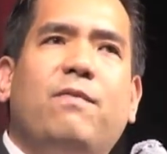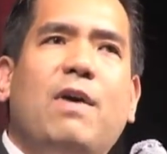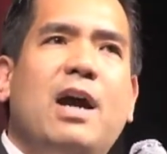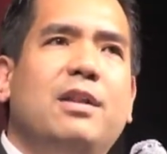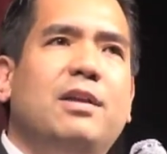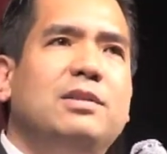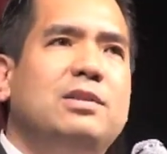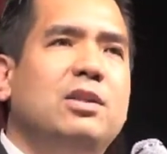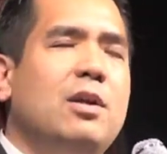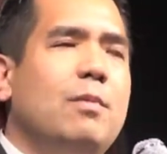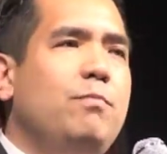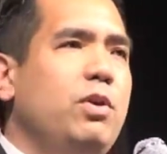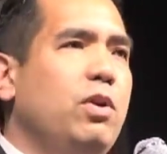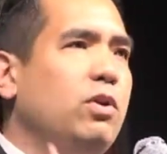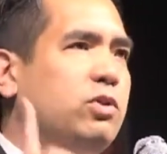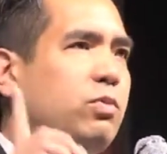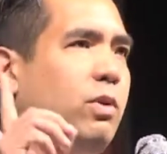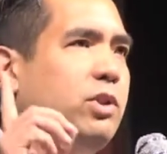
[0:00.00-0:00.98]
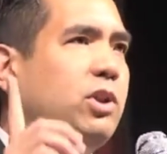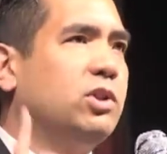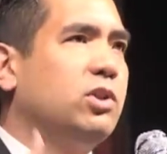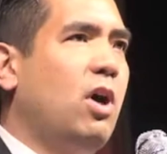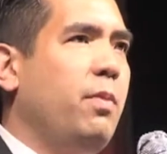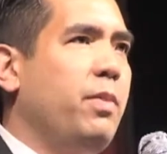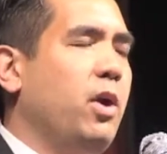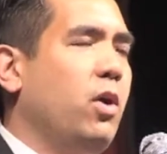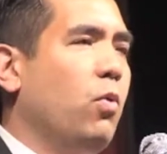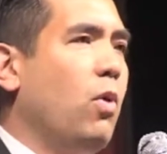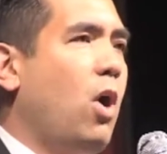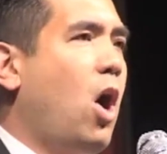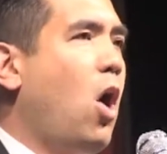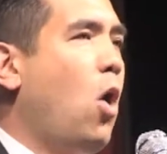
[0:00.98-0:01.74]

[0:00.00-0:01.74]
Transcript: violence and abuse, which is on the